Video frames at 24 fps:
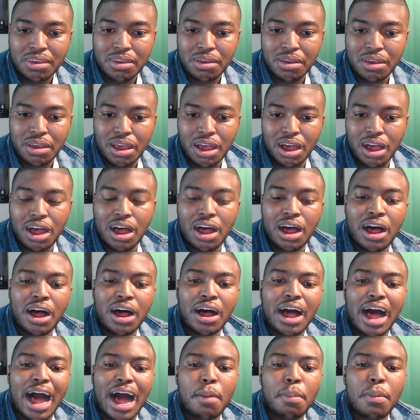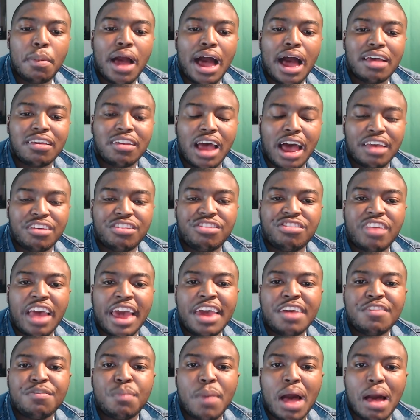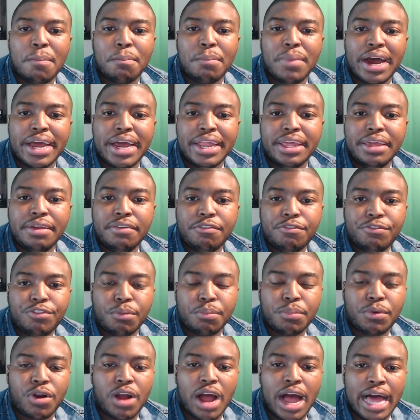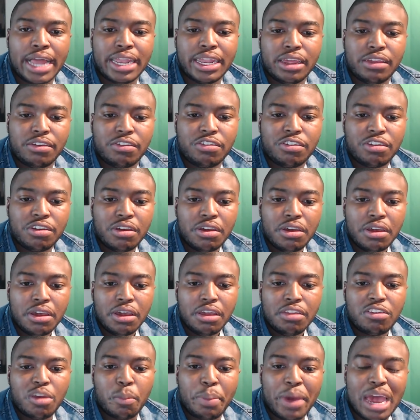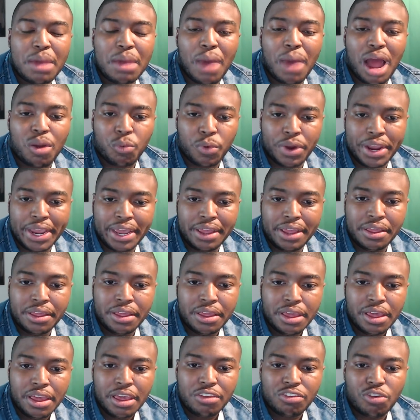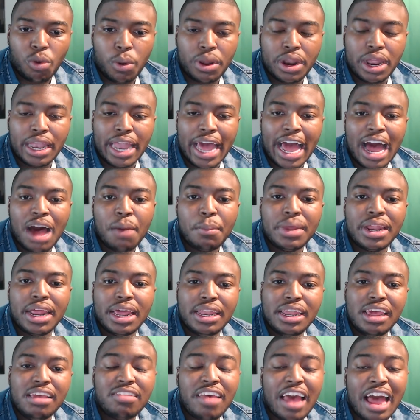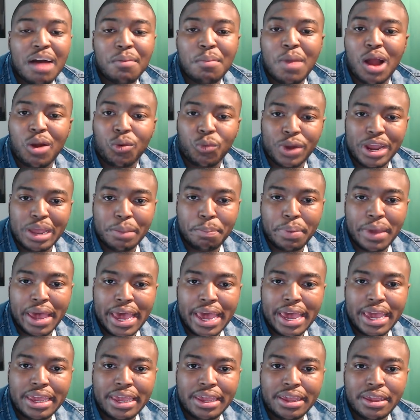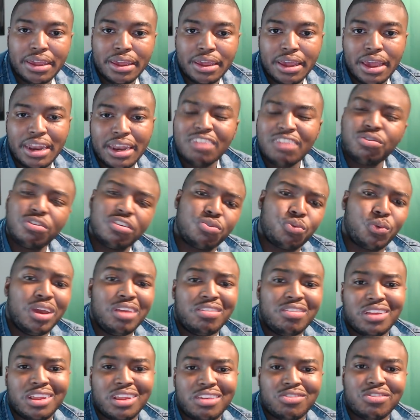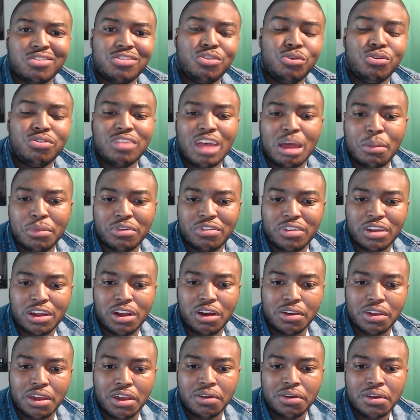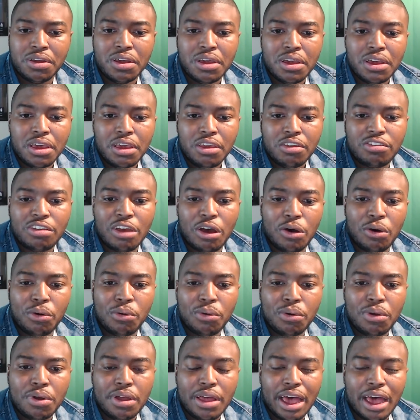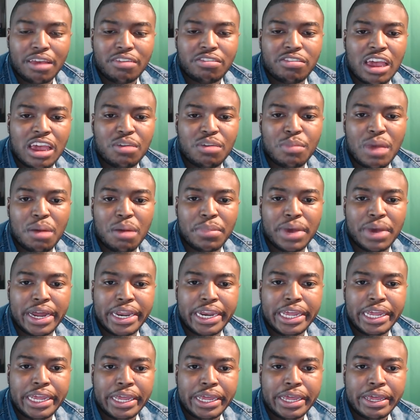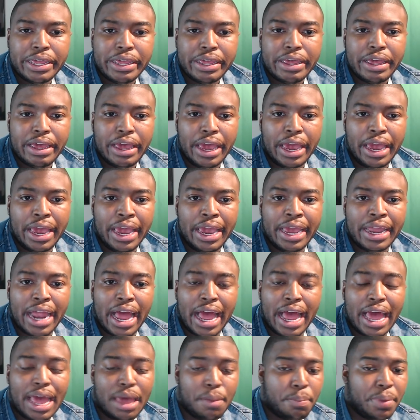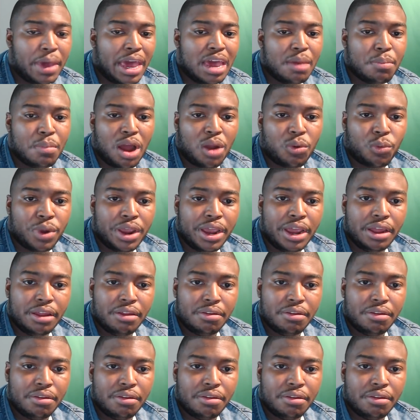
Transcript: I saved my money from college to pay my rent, so it allowed me to at least have my rent paid. And this was recent. This was 2 summers ago, yo. So I saved my money, and I had paid my rent,